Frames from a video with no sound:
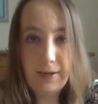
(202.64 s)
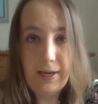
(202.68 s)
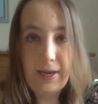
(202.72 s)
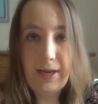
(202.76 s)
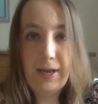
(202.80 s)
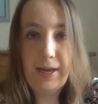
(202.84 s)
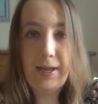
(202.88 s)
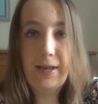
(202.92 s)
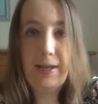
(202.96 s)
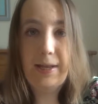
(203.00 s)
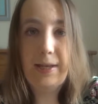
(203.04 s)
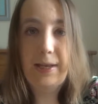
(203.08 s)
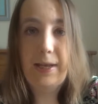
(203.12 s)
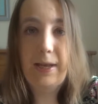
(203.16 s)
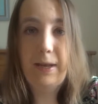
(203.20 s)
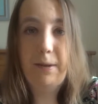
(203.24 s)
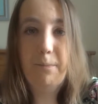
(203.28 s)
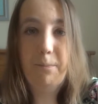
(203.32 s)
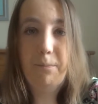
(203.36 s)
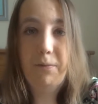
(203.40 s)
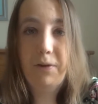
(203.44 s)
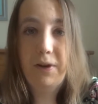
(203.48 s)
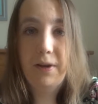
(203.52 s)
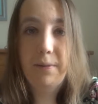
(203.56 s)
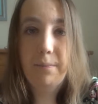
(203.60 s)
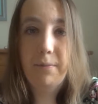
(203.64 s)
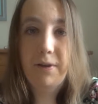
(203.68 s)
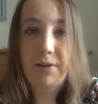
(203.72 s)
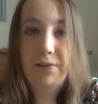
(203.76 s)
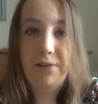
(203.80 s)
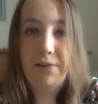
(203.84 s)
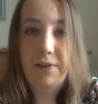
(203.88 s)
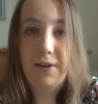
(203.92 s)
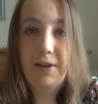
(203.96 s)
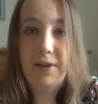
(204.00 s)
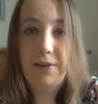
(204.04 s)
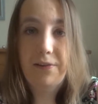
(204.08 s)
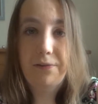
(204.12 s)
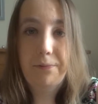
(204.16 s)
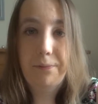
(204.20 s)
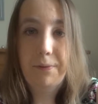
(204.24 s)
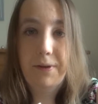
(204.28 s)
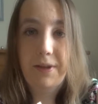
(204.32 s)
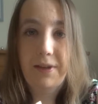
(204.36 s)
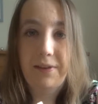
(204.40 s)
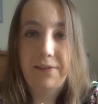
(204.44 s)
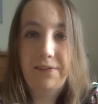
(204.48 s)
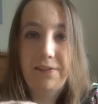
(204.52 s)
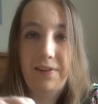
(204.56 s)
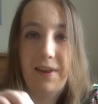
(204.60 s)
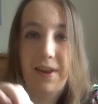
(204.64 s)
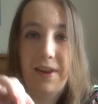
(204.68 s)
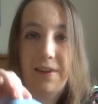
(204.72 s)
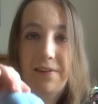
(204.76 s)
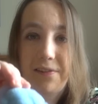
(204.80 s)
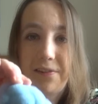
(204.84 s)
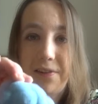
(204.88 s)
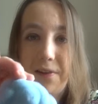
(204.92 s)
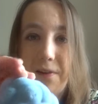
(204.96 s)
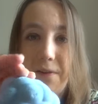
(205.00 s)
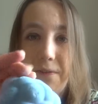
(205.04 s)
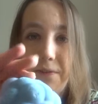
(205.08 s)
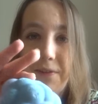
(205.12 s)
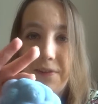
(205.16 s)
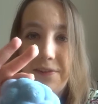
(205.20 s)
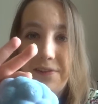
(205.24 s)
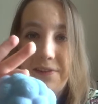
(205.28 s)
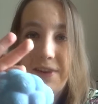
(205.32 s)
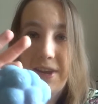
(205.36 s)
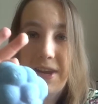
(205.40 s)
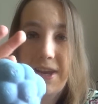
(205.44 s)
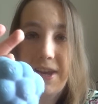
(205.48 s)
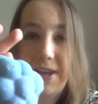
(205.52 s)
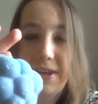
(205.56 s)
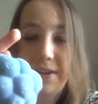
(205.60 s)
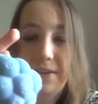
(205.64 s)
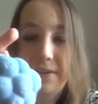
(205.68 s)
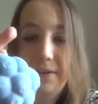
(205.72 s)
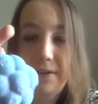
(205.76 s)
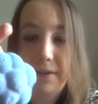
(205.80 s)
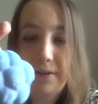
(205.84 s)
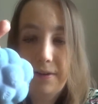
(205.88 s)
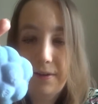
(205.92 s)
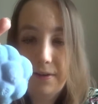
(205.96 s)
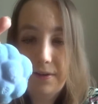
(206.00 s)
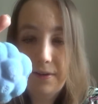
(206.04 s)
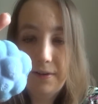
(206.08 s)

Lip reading: And it pretty much is what it says on the tin.